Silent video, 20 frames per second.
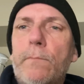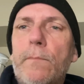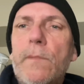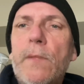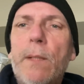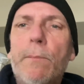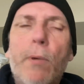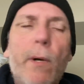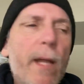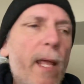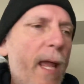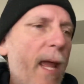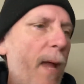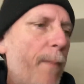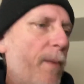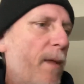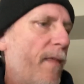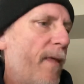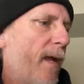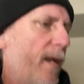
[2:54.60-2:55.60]
Pretty
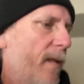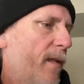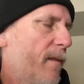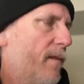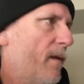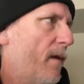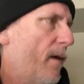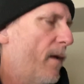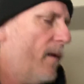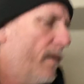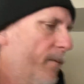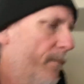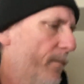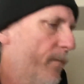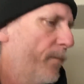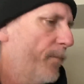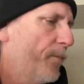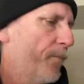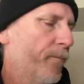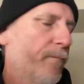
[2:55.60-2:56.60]
happy that it's uh,
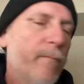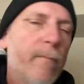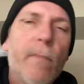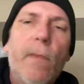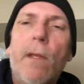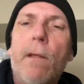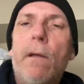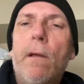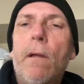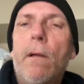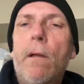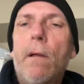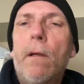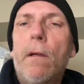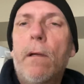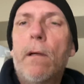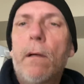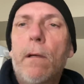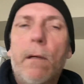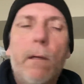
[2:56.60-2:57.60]

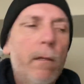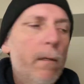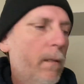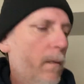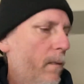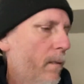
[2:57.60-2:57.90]
uh,